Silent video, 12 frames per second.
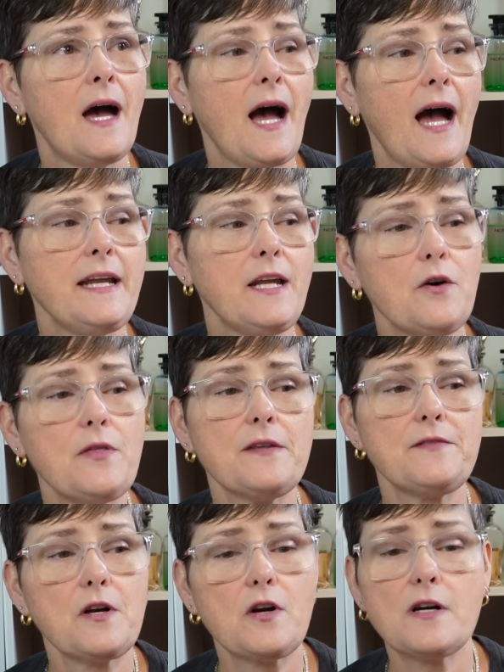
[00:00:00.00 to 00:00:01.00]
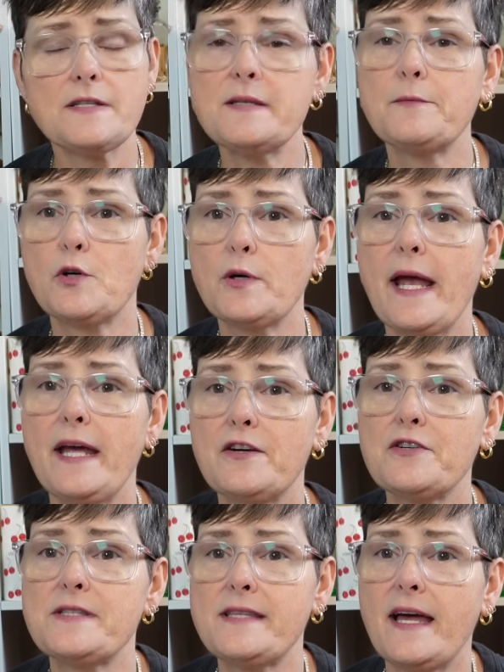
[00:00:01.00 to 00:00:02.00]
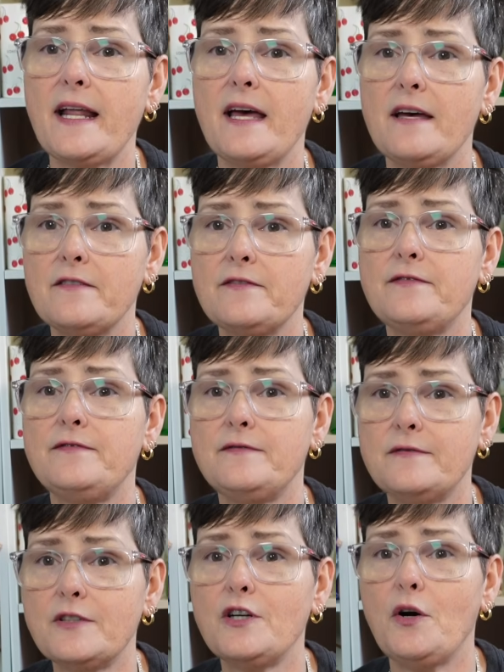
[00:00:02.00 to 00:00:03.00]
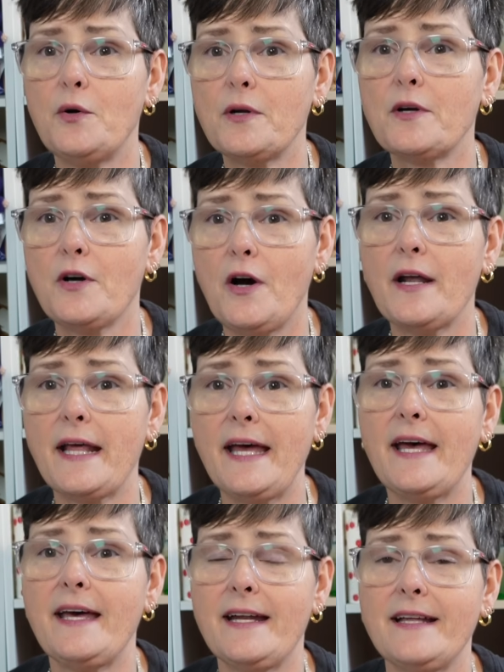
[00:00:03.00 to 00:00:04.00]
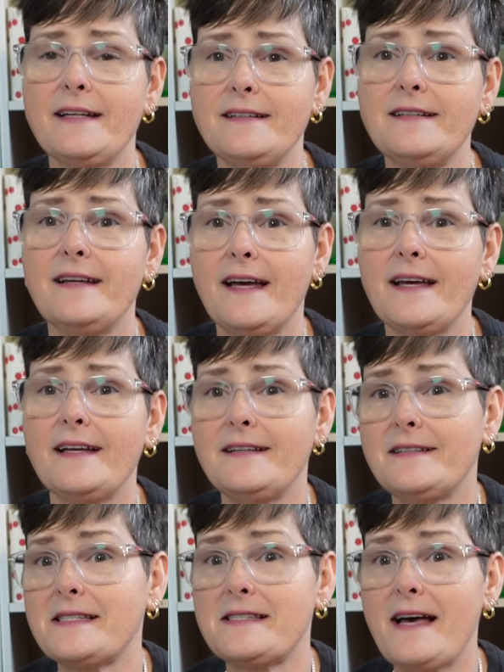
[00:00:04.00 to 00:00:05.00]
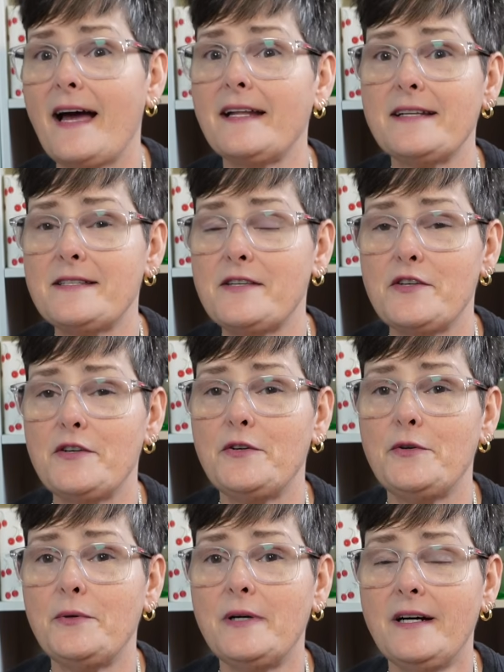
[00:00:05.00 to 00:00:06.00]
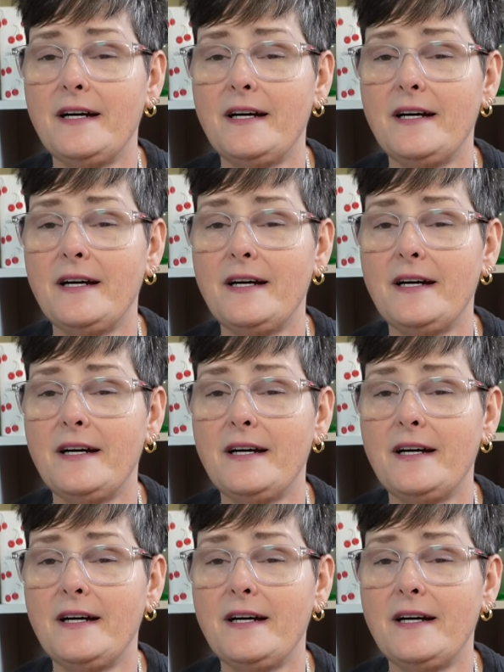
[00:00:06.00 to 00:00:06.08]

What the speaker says: know that there are some creators that have gone ahead and decided to